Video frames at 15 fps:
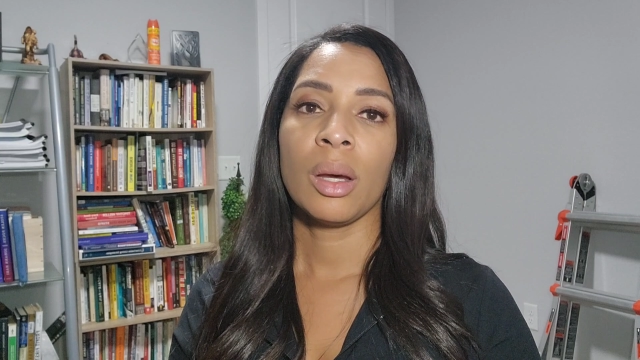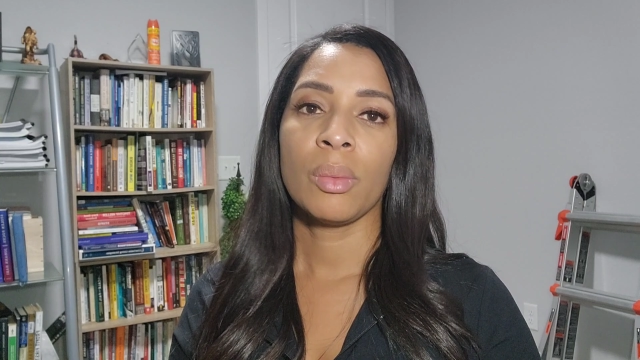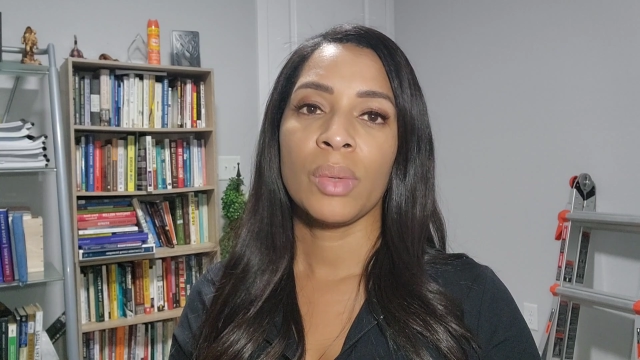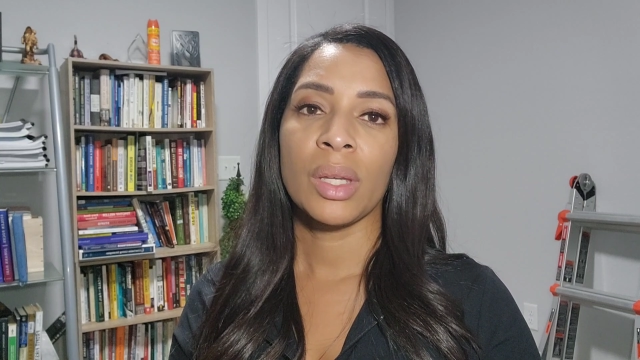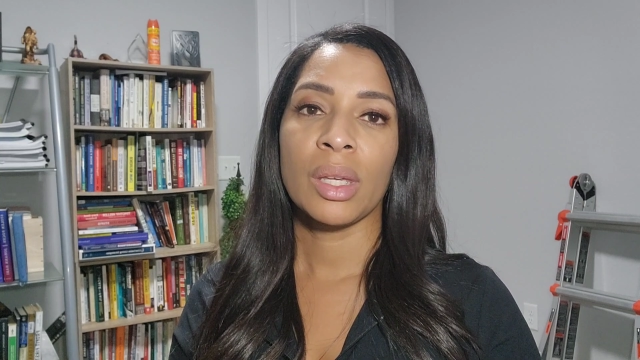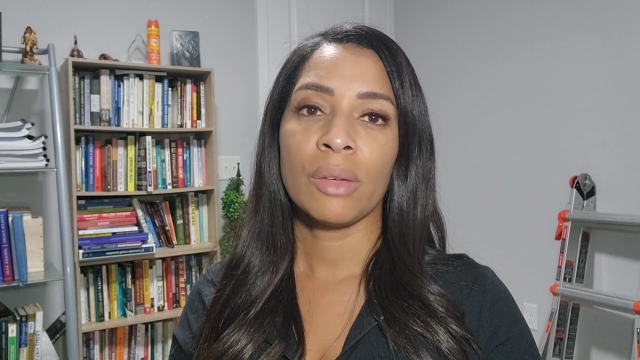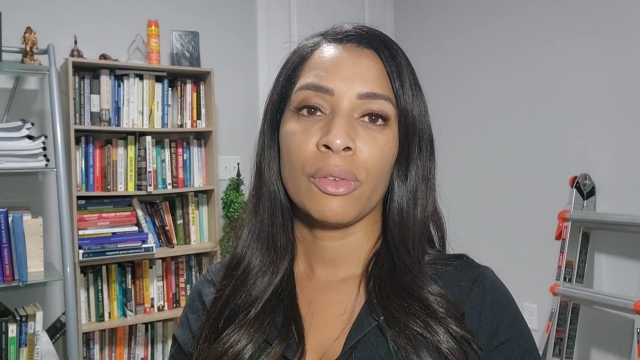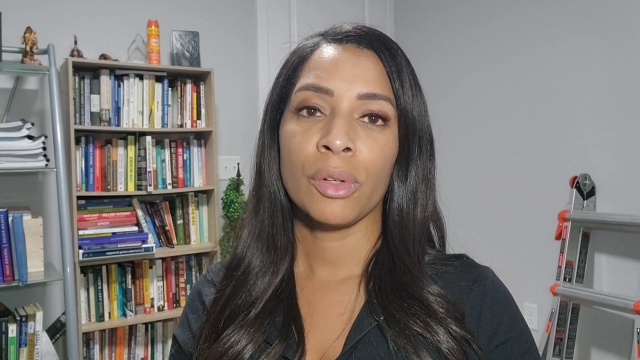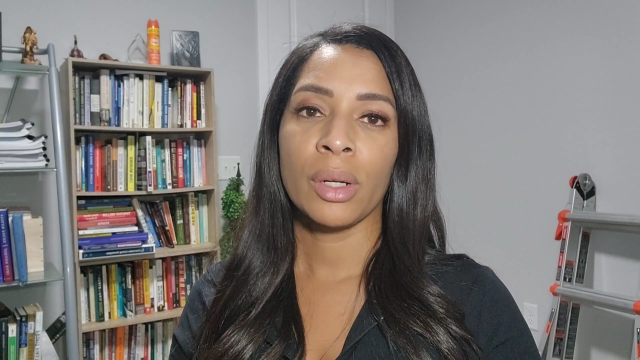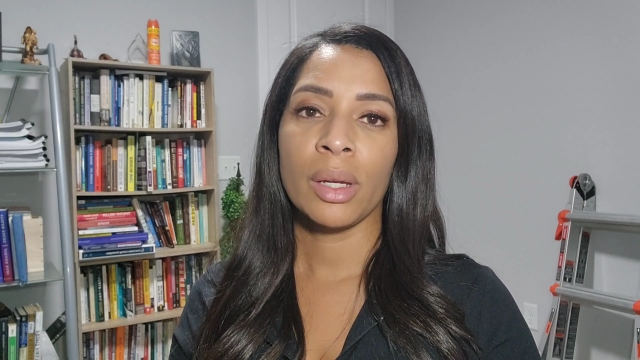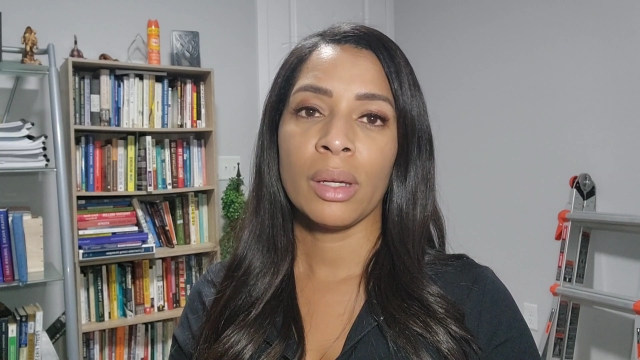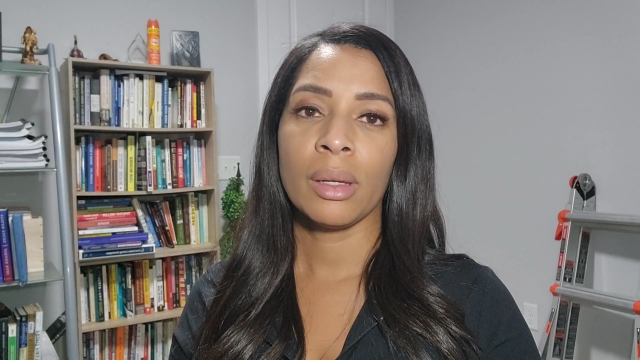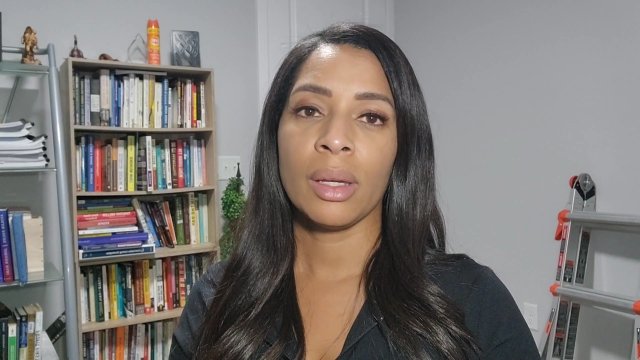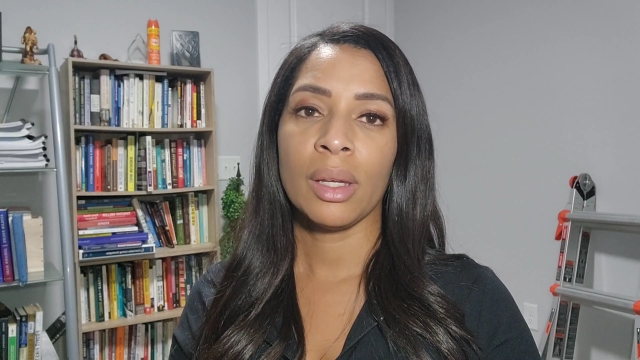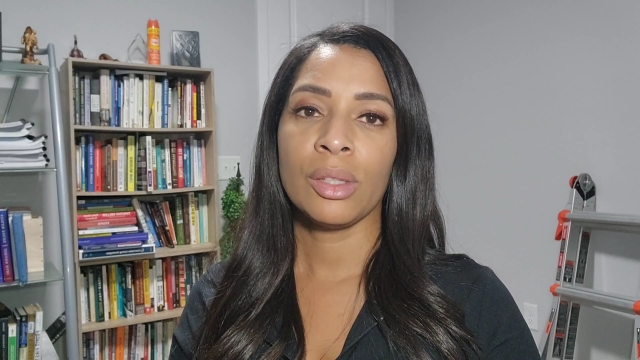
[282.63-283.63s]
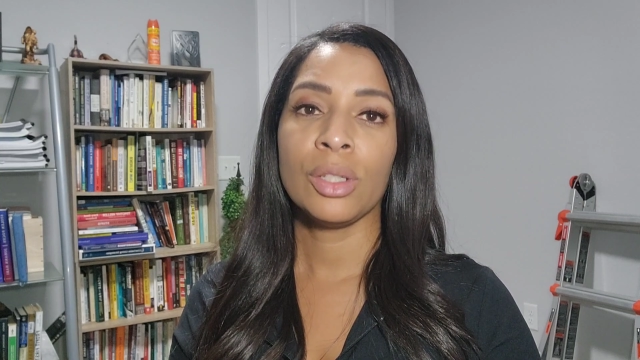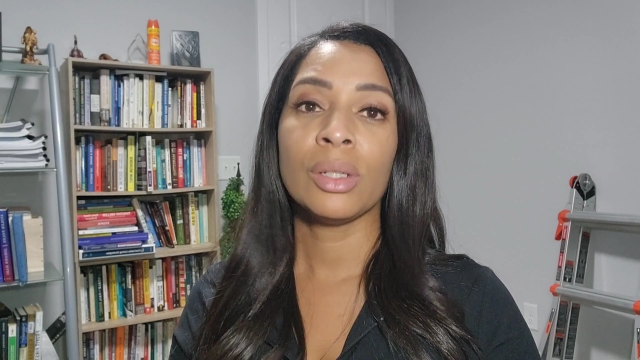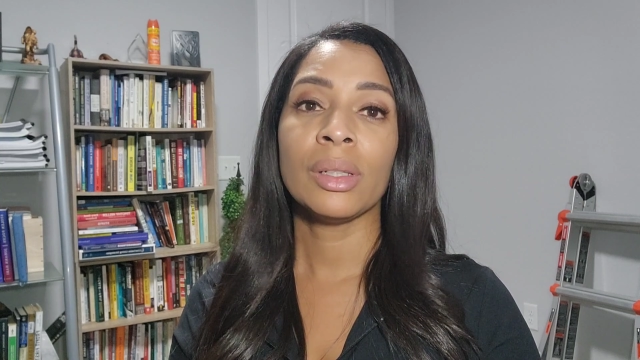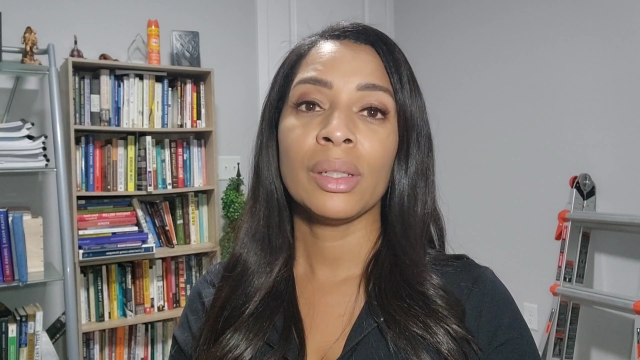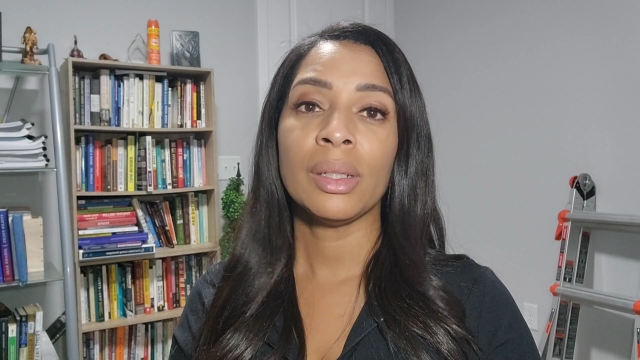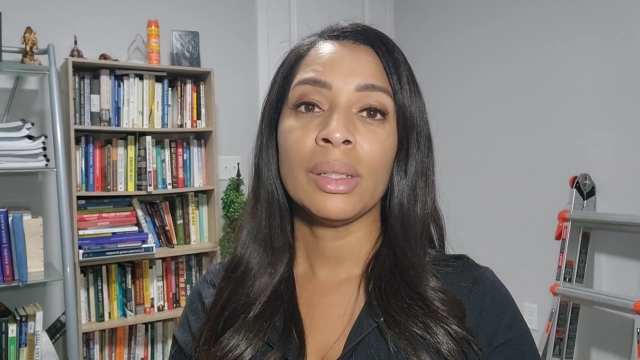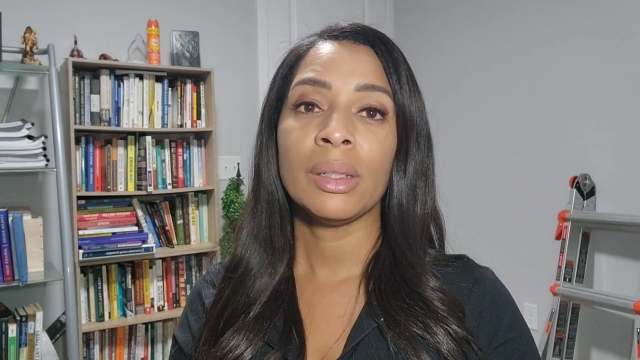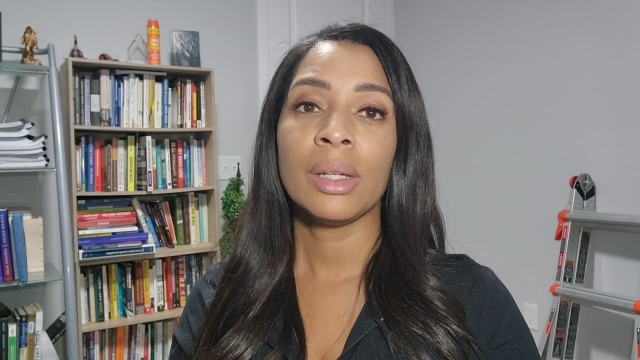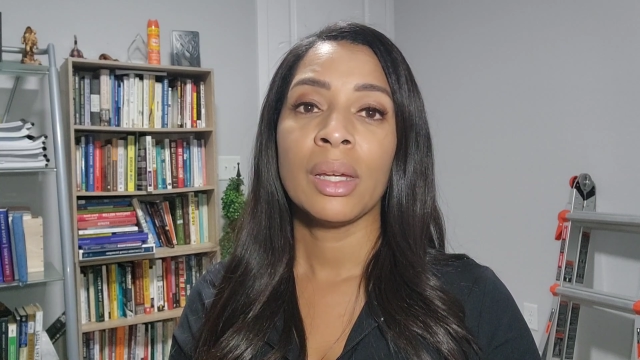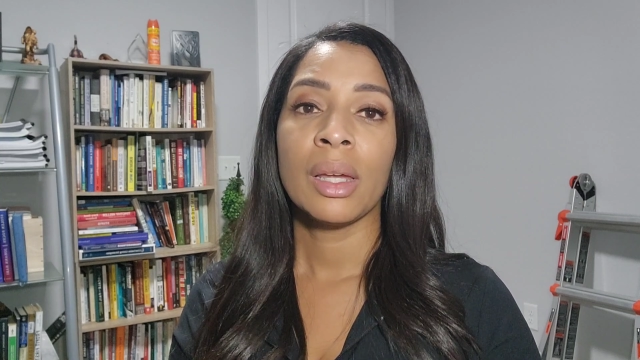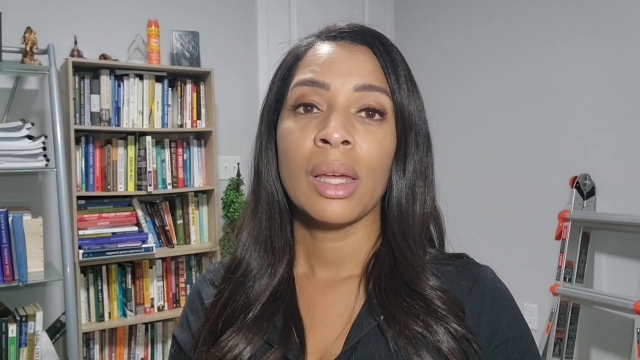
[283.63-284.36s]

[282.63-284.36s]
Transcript: We give her inulin,